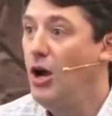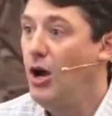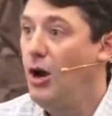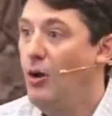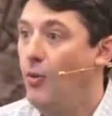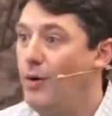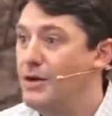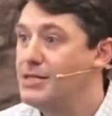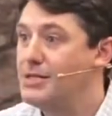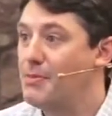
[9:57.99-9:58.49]

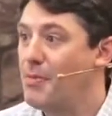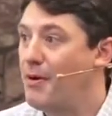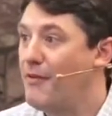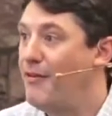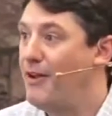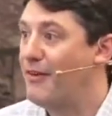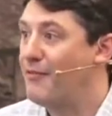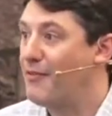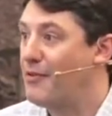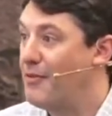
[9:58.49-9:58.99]
What's to
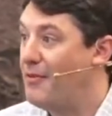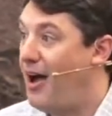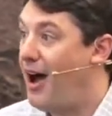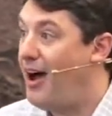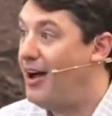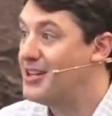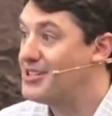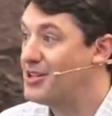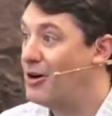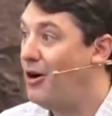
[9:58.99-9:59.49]
prevent
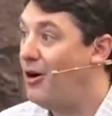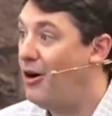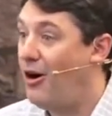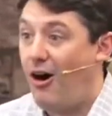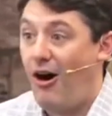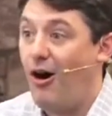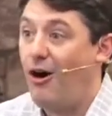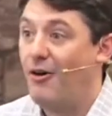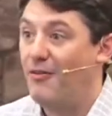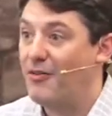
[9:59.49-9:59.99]
us
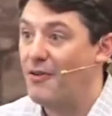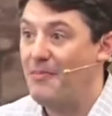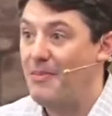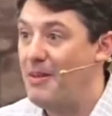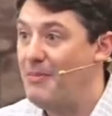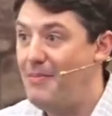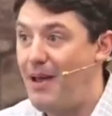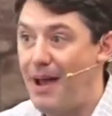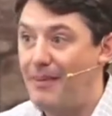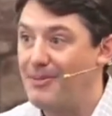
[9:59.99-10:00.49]
all from being
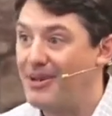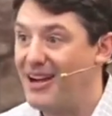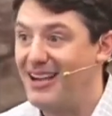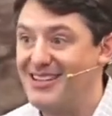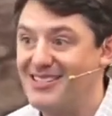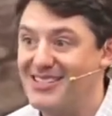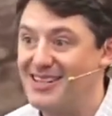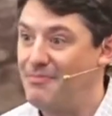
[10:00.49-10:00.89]
baptized?